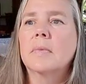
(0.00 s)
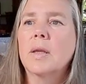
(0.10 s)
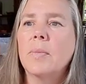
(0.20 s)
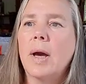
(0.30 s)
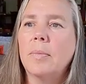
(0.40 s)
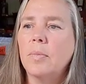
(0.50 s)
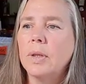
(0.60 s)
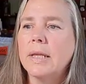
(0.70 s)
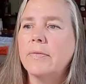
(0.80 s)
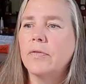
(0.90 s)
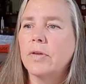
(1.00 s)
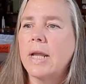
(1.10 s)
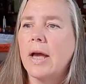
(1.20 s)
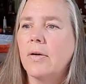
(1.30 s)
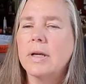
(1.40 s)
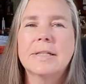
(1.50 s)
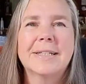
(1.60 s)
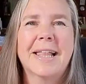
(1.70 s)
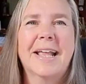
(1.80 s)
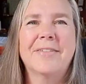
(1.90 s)
Well, we'll leave it for now until
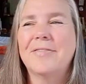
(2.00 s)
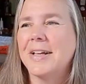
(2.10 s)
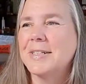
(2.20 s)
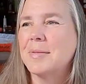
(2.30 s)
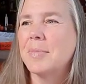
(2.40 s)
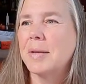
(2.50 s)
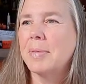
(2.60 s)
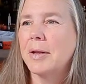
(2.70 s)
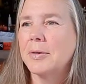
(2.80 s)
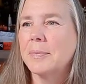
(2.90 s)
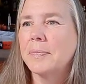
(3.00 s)
I can find something better.